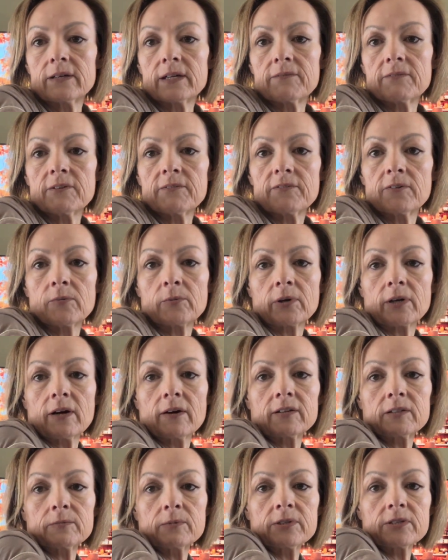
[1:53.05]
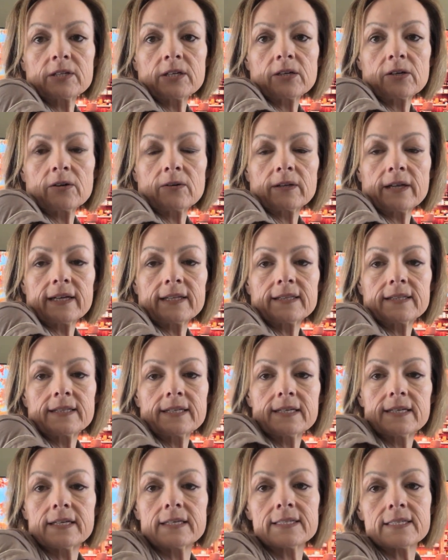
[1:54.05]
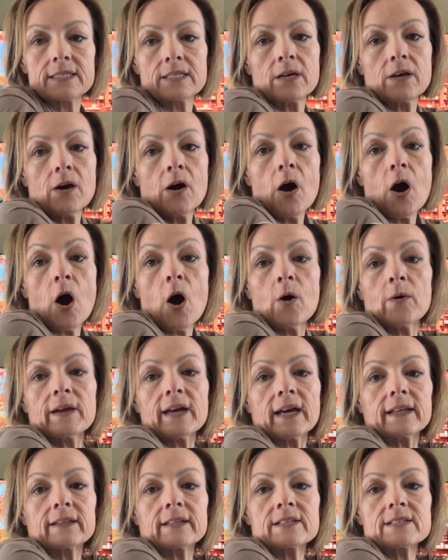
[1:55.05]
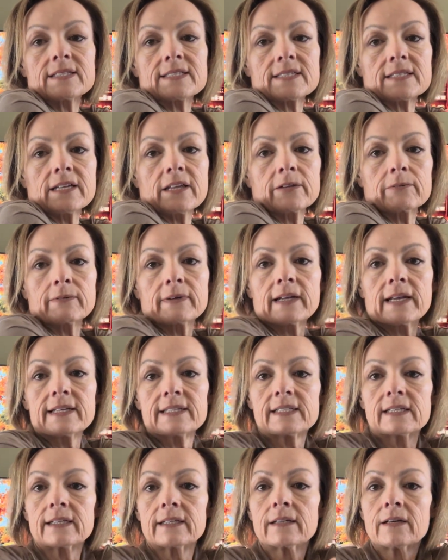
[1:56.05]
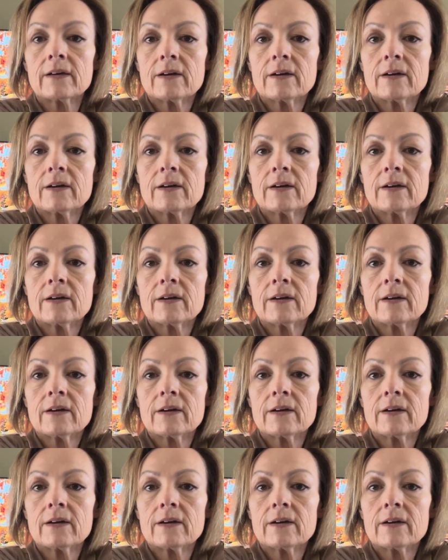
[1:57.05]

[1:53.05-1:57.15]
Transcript: If you feel more comfortable, you could go like this. Oh yeah, this is another one I did.